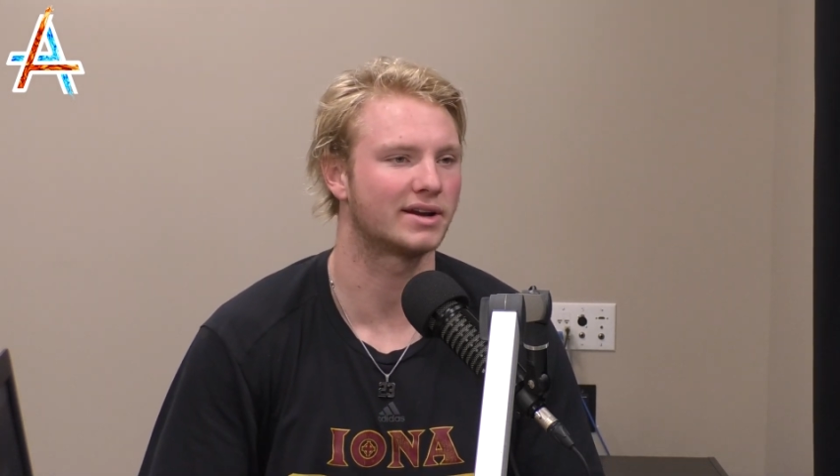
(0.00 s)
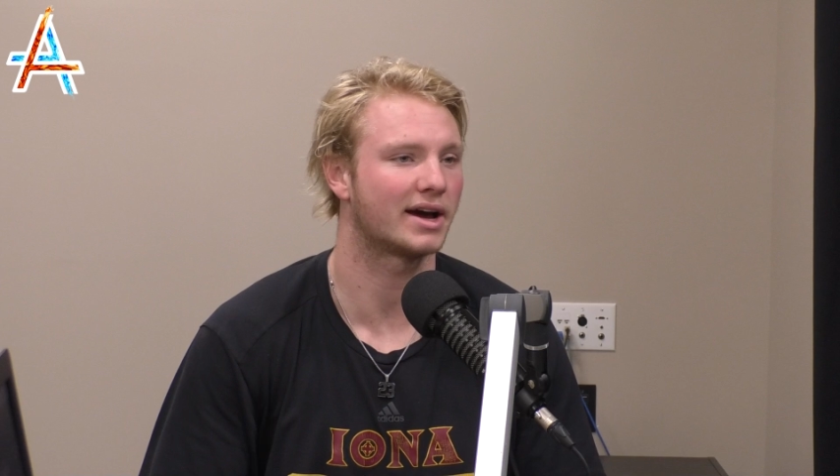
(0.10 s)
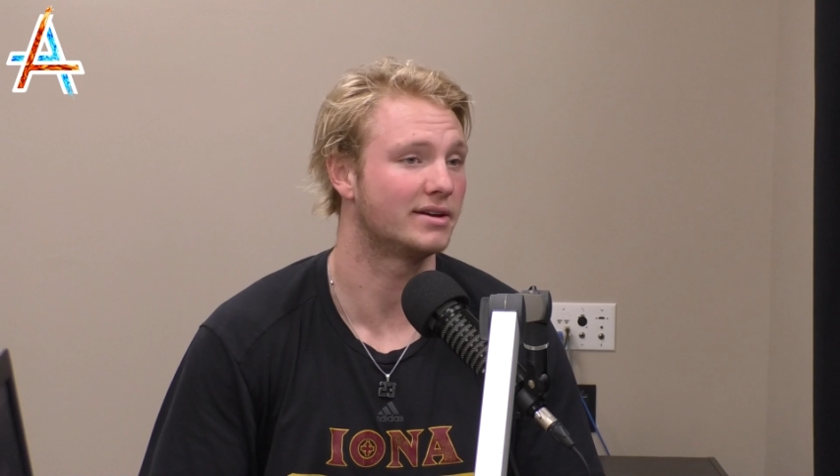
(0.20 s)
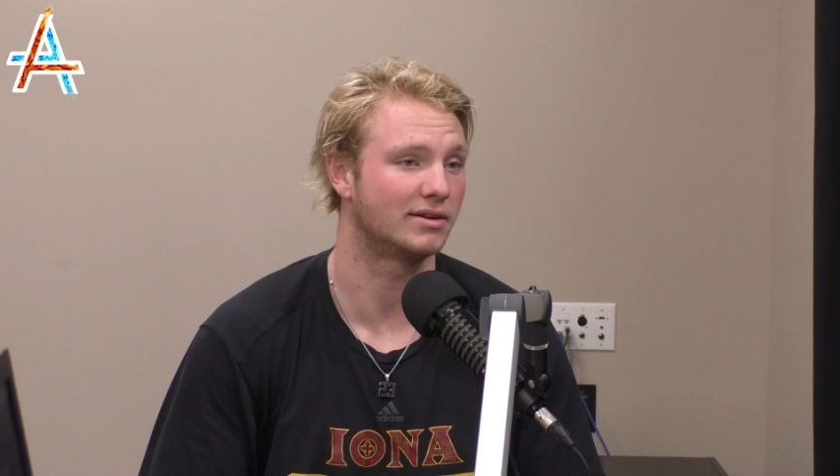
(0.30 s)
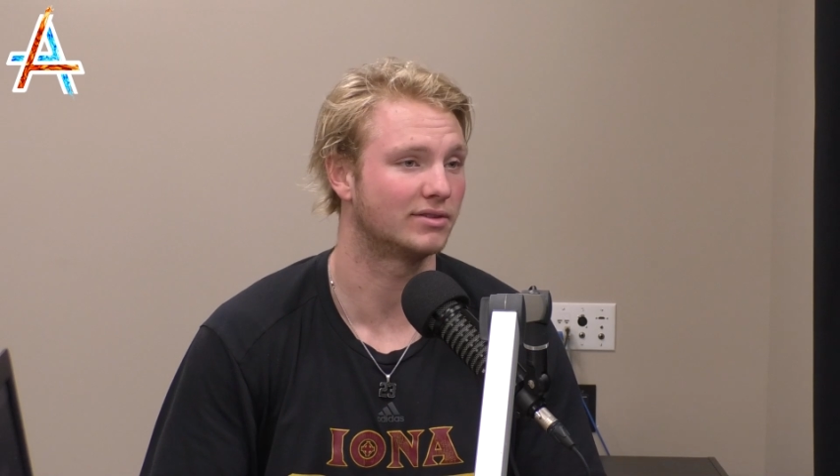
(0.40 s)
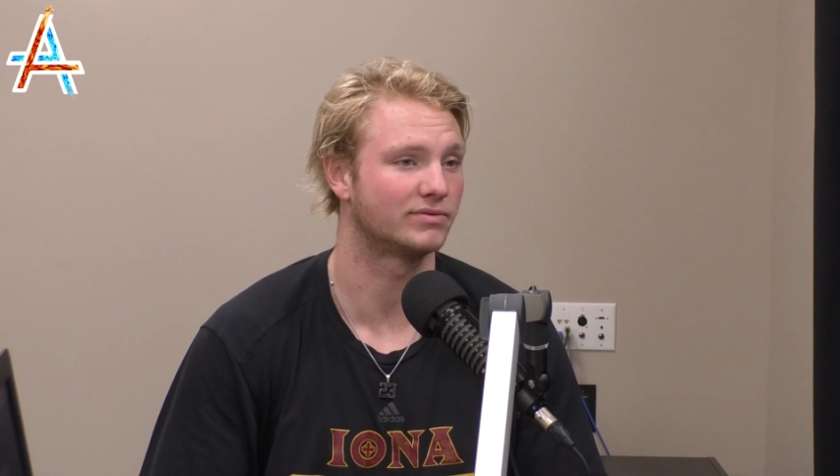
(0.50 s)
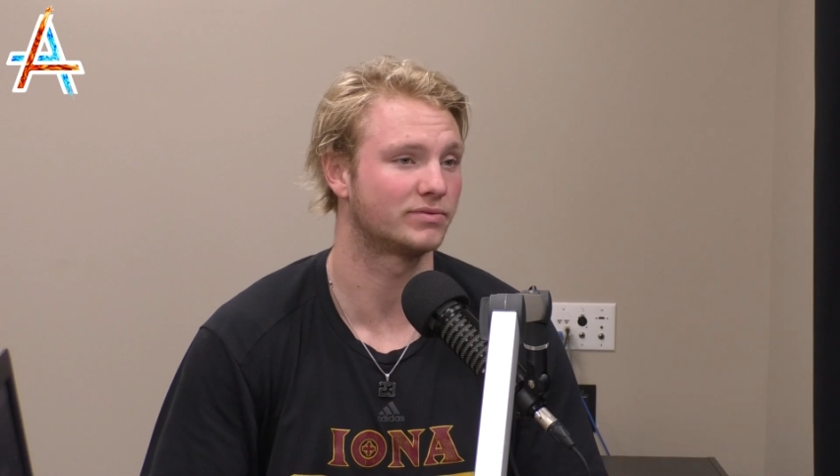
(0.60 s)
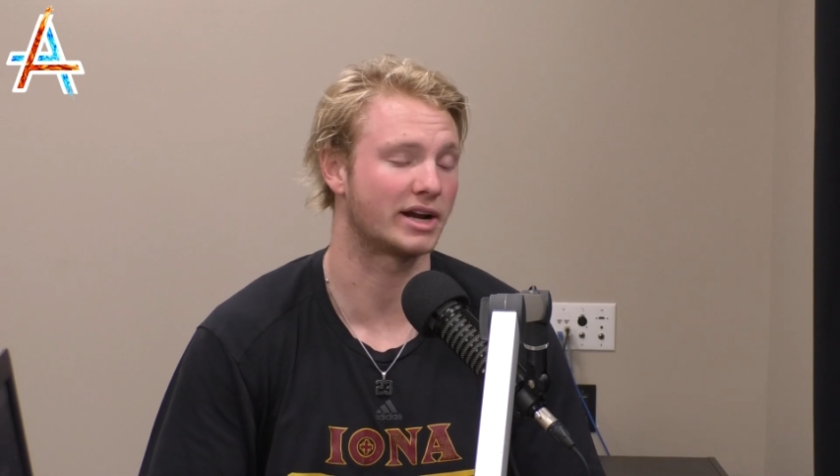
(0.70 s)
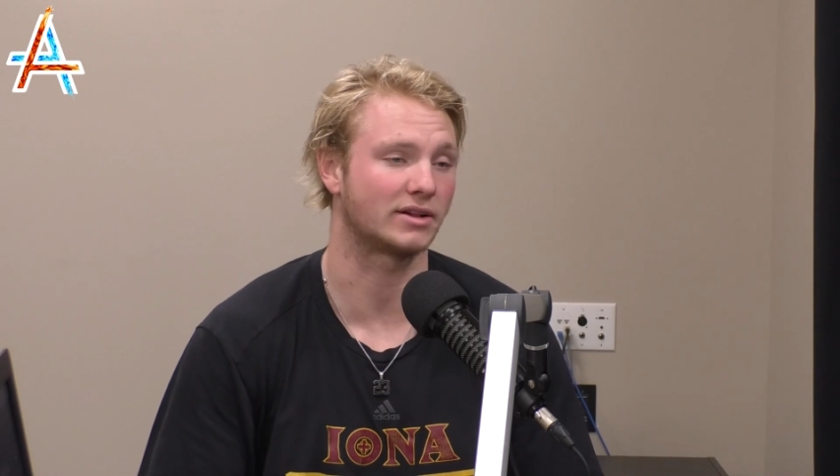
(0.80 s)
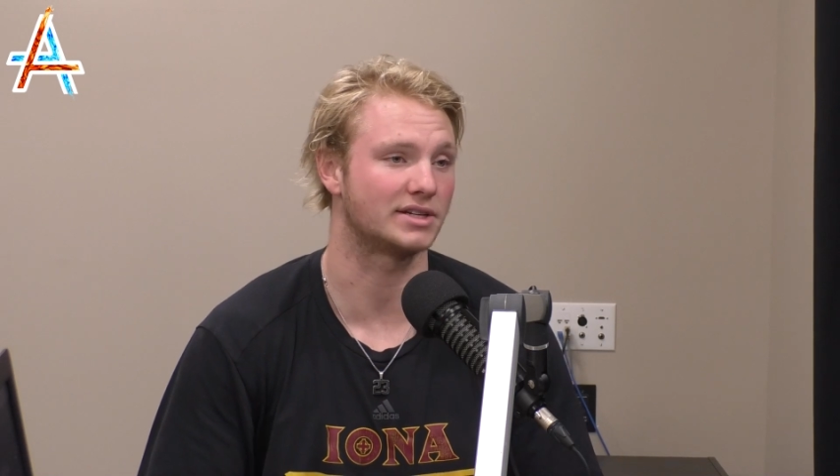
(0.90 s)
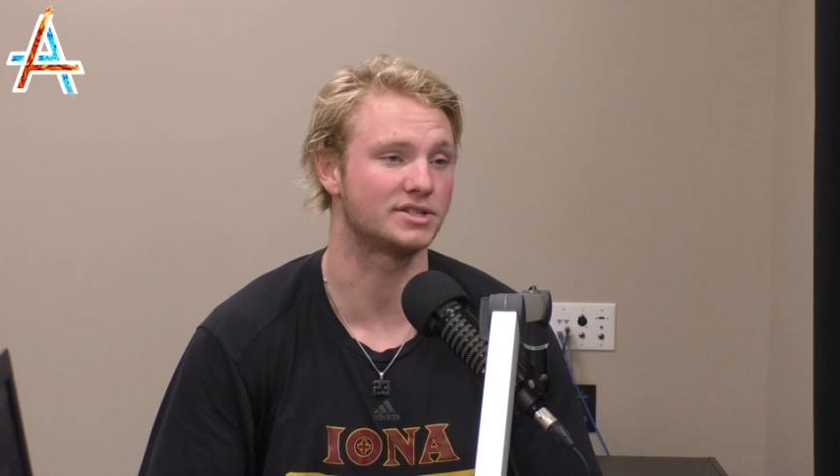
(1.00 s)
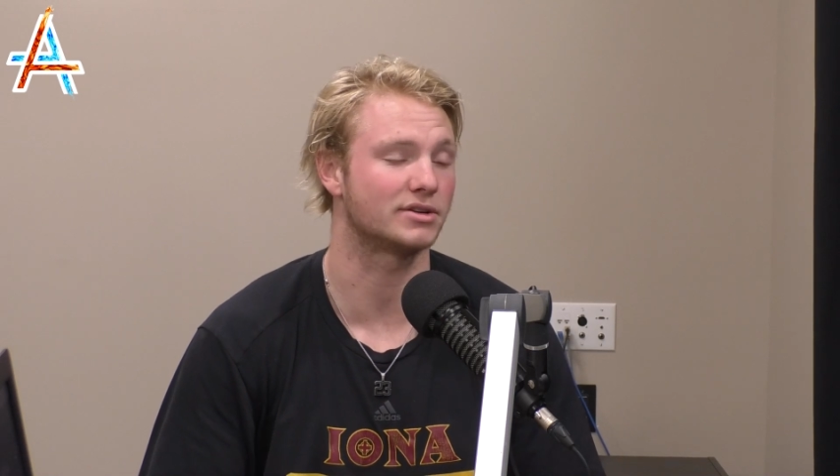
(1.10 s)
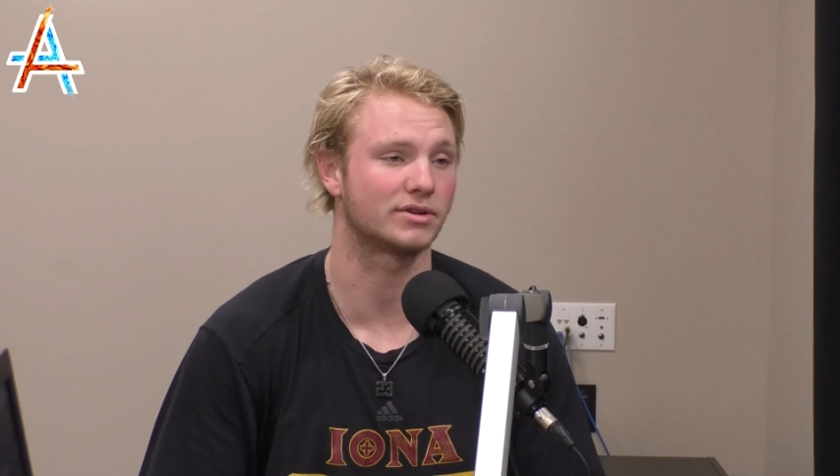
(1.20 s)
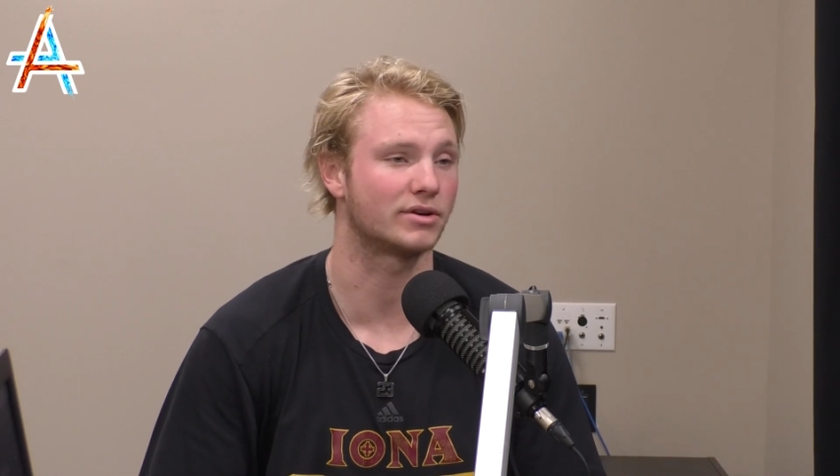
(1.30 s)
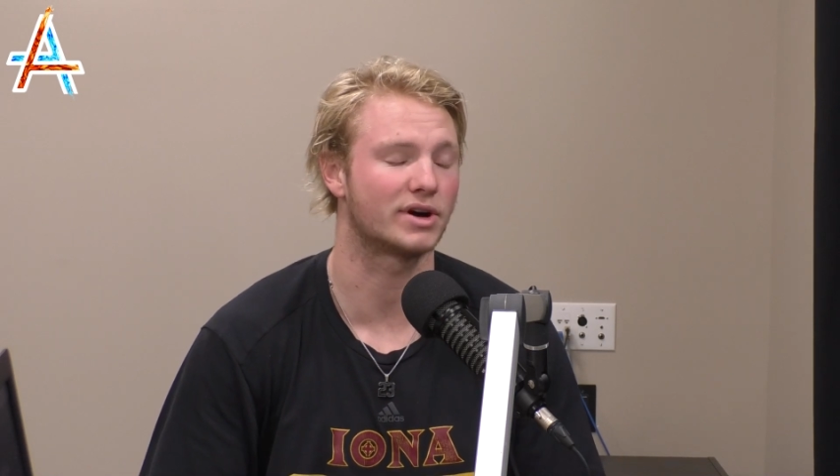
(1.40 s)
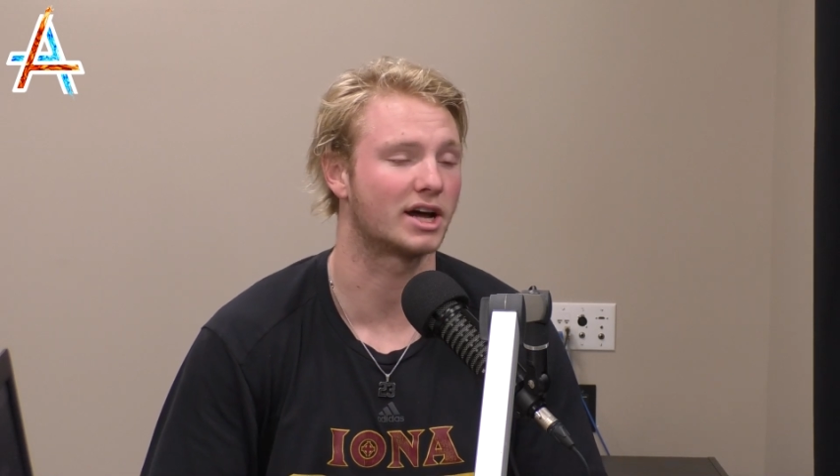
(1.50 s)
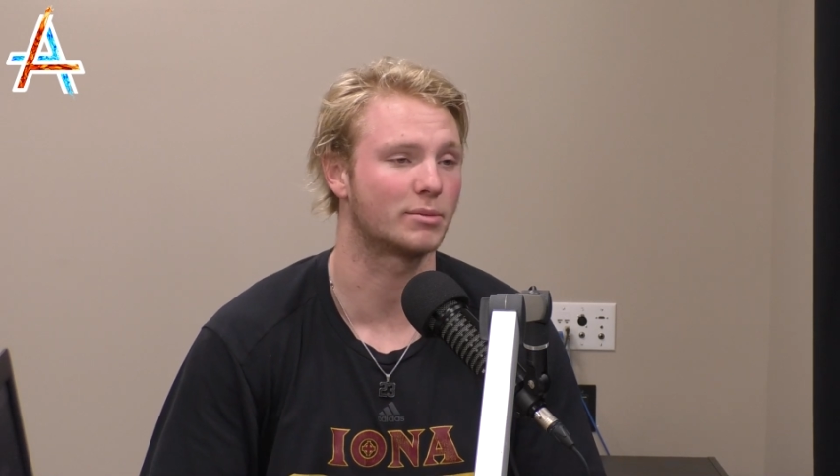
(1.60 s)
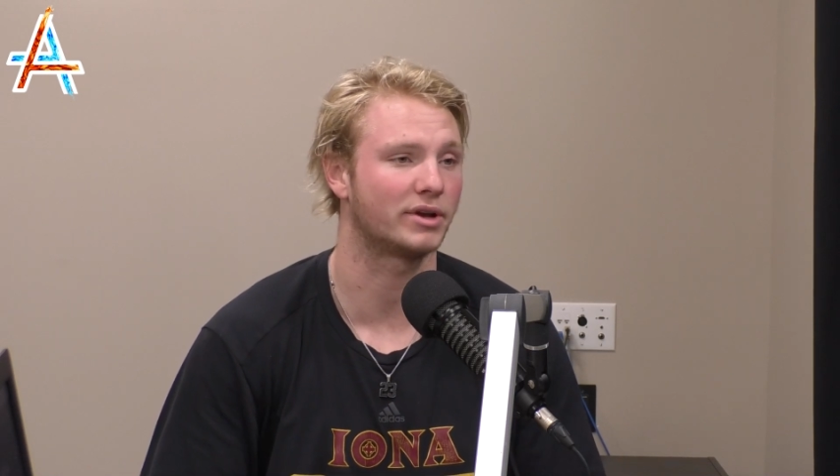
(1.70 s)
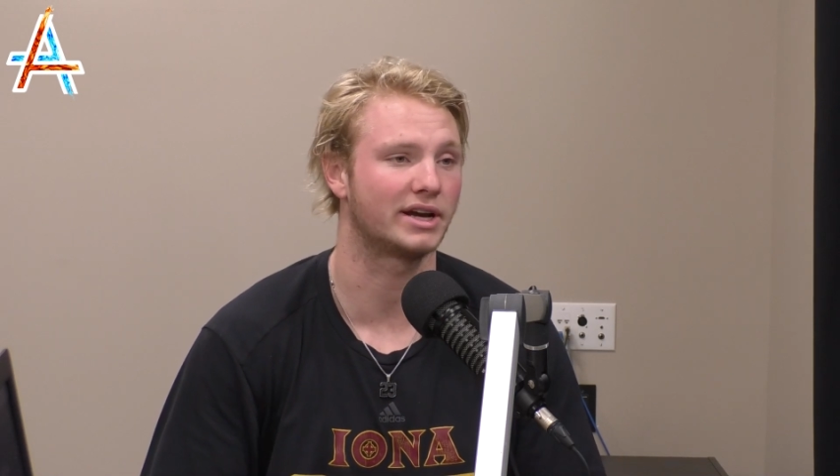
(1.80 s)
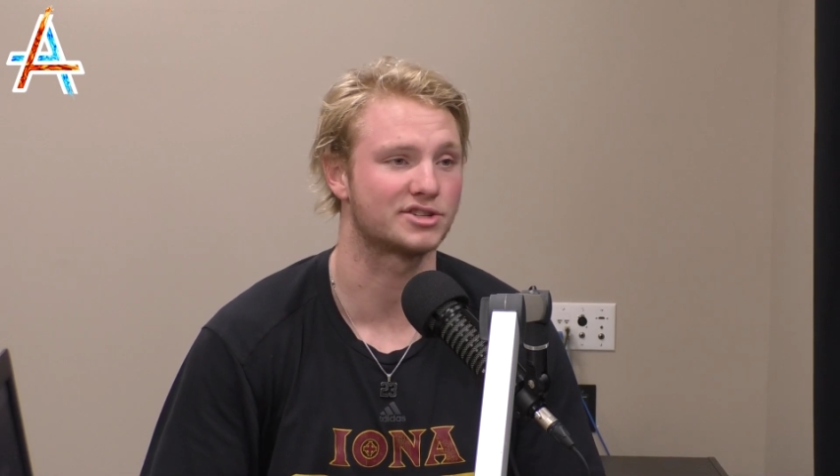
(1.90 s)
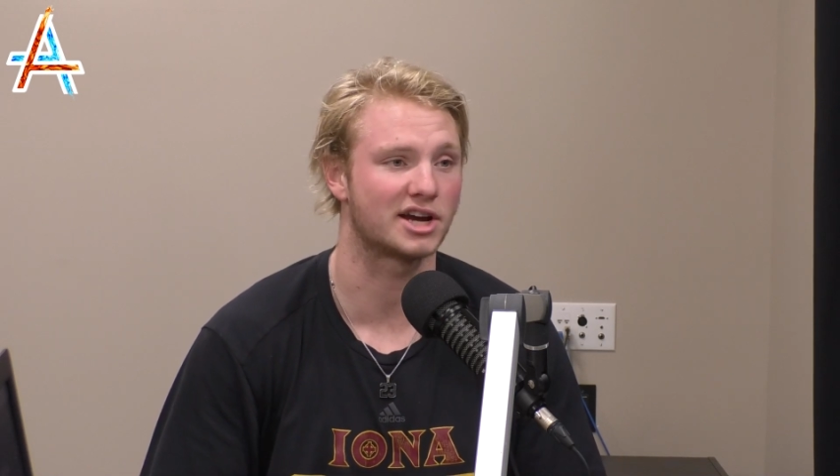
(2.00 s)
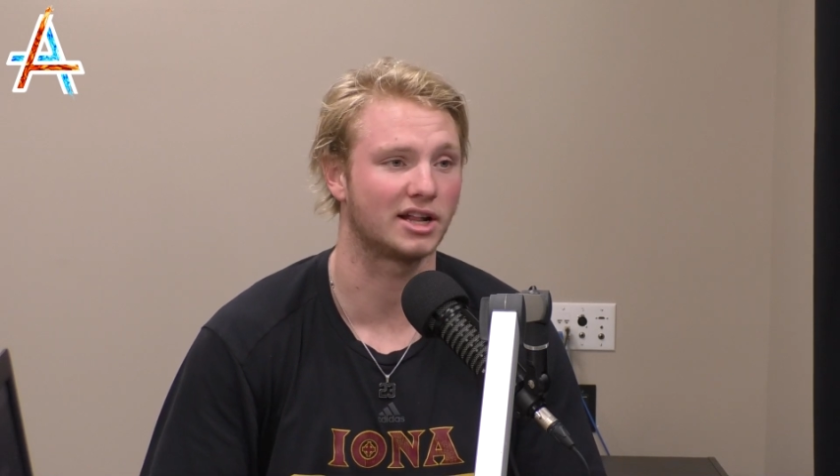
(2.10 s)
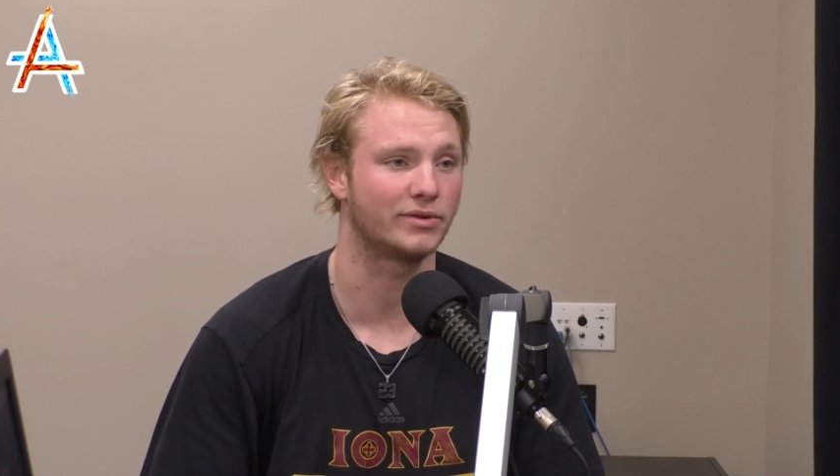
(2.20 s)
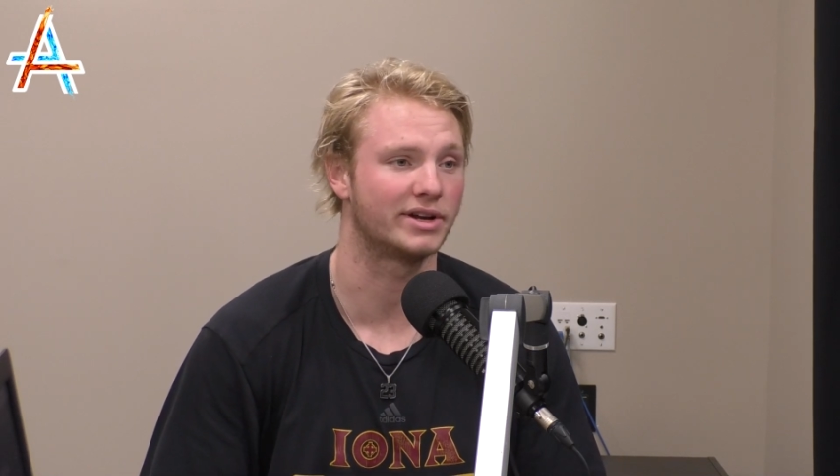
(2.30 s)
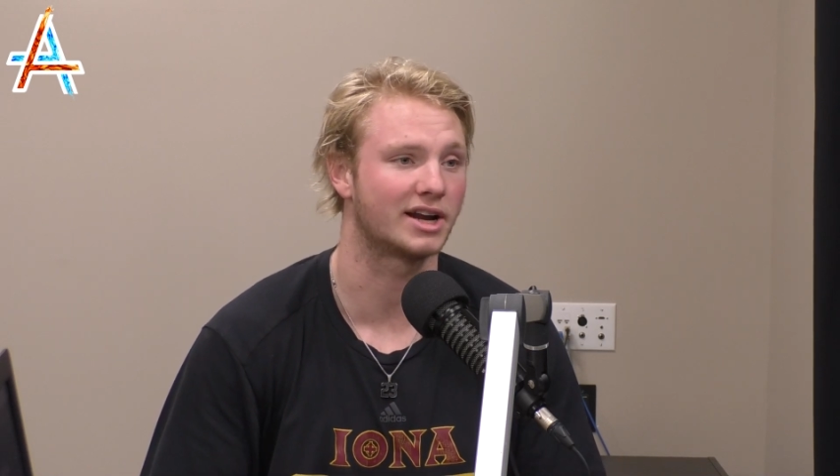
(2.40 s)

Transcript: I frankly still don't know how to play in a shallow end,